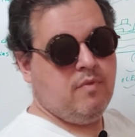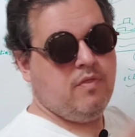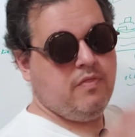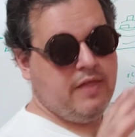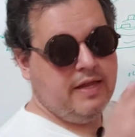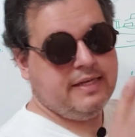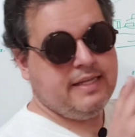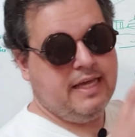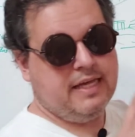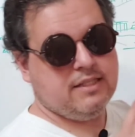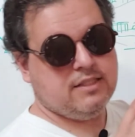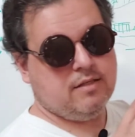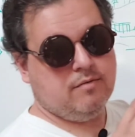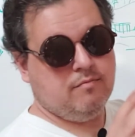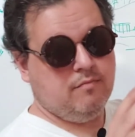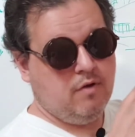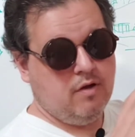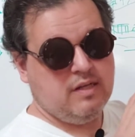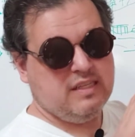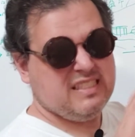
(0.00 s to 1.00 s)
they take
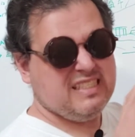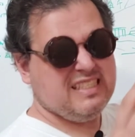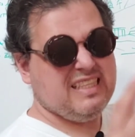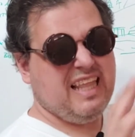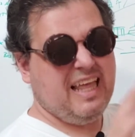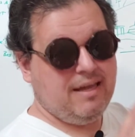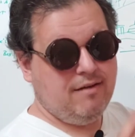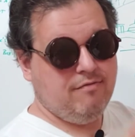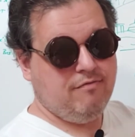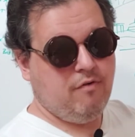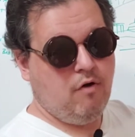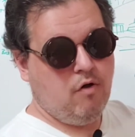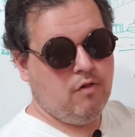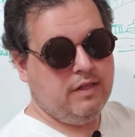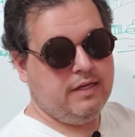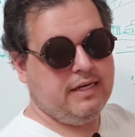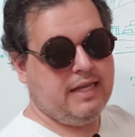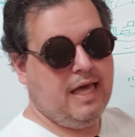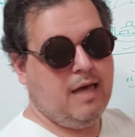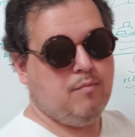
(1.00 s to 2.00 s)
some slight
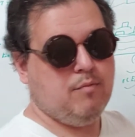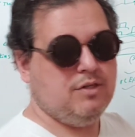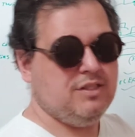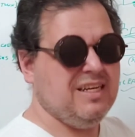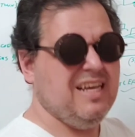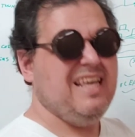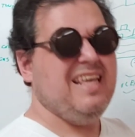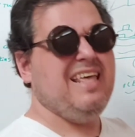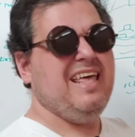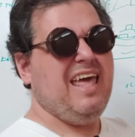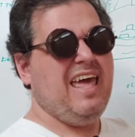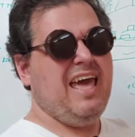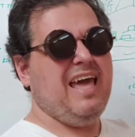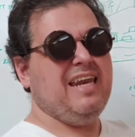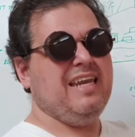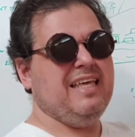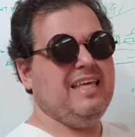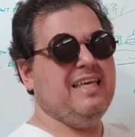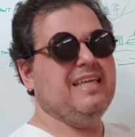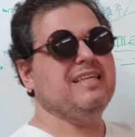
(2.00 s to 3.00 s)
falling damage.
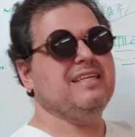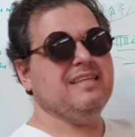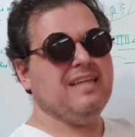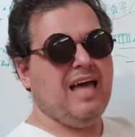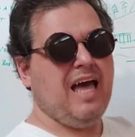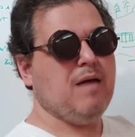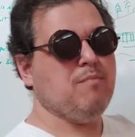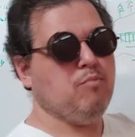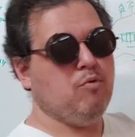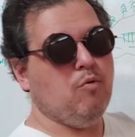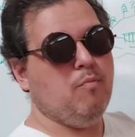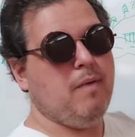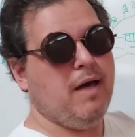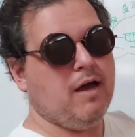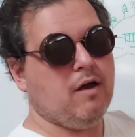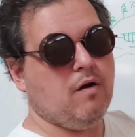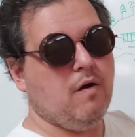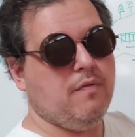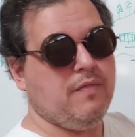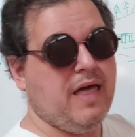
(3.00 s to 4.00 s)
And again, I pull
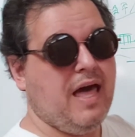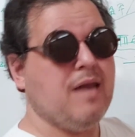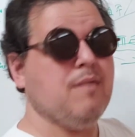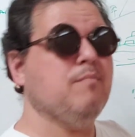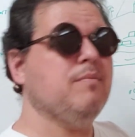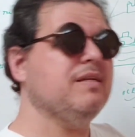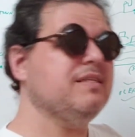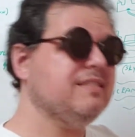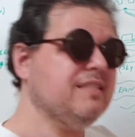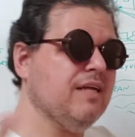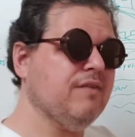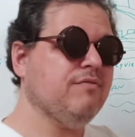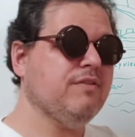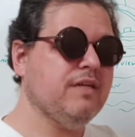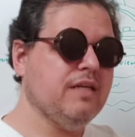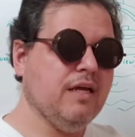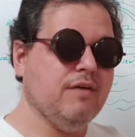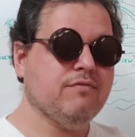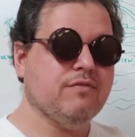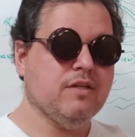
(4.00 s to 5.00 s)
back on that, but it's
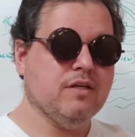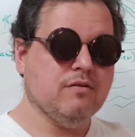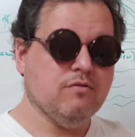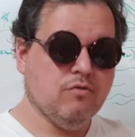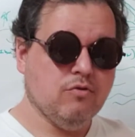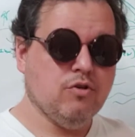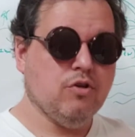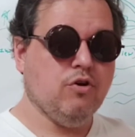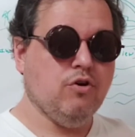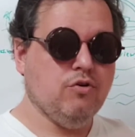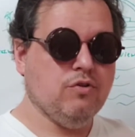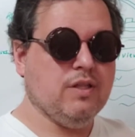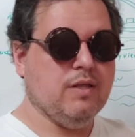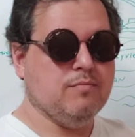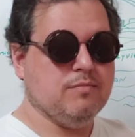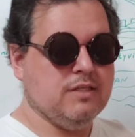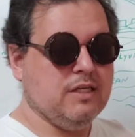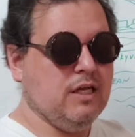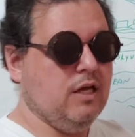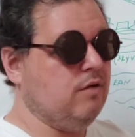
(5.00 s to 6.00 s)
definitely enough to hurt
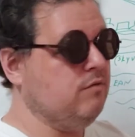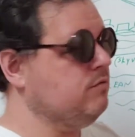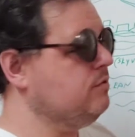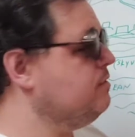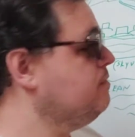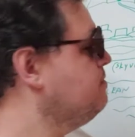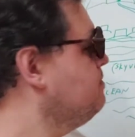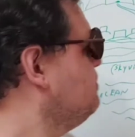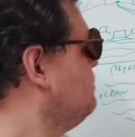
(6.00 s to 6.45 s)
themselves.